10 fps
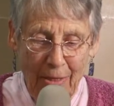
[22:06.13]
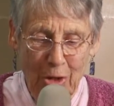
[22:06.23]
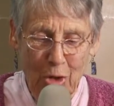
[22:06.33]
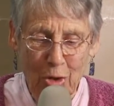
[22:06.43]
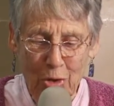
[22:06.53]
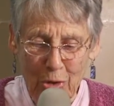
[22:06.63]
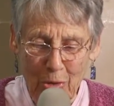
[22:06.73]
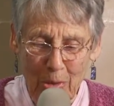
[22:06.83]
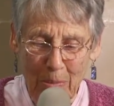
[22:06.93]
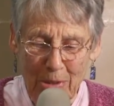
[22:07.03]
The new
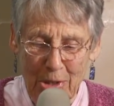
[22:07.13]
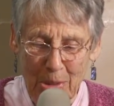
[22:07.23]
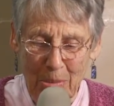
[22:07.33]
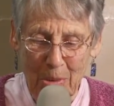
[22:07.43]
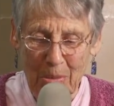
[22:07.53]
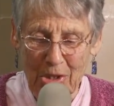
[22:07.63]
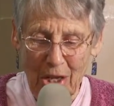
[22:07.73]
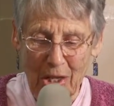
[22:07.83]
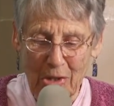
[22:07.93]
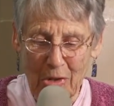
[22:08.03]
school principal was
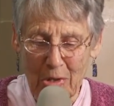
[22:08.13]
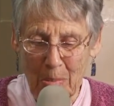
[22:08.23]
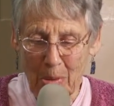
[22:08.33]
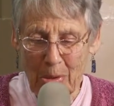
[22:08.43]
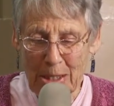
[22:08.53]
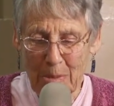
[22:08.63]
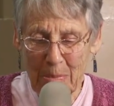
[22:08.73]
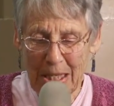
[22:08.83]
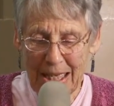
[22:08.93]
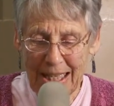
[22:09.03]
also the boys'
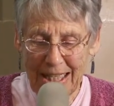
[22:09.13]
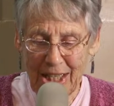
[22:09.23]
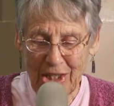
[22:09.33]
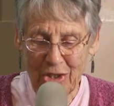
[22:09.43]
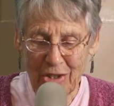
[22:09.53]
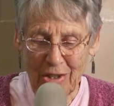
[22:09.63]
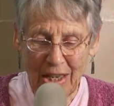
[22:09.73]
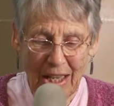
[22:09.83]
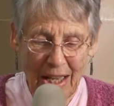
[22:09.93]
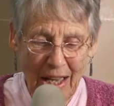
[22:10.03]
PE teacher.
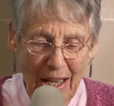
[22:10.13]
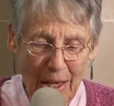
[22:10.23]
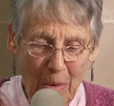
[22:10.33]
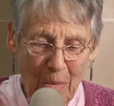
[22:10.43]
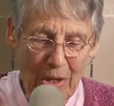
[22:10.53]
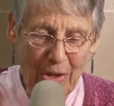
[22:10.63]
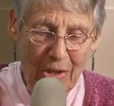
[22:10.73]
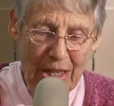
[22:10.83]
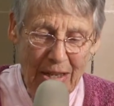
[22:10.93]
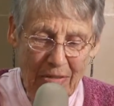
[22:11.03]
I
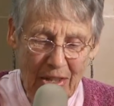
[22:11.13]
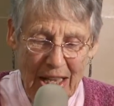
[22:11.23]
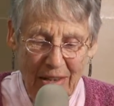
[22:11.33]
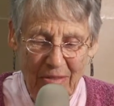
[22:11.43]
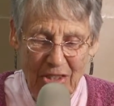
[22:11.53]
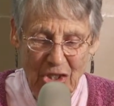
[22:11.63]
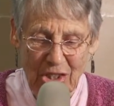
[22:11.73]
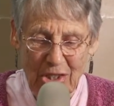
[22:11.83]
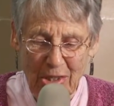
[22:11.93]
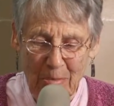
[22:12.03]
wondered if he had
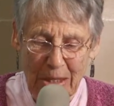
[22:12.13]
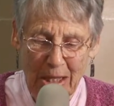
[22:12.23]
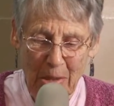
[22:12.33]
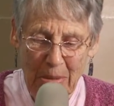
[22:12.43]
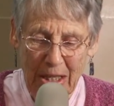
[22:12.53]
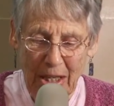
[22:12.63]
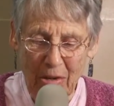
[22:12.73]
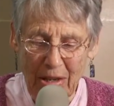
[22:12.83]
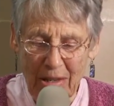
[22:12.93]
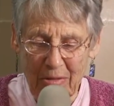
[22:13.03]
visions of becoming a
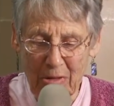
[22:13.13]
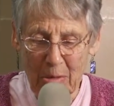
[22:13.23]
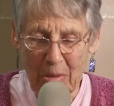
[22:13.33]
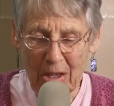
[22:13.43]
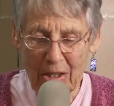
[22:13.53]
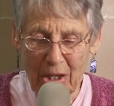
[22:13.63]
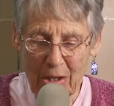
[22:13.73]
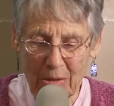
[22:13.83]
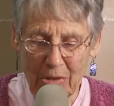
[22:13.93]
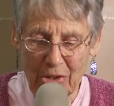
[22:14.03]
great football
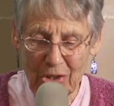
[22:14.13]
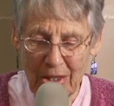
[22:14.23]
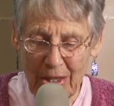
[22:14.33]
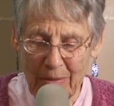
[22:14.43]
coach.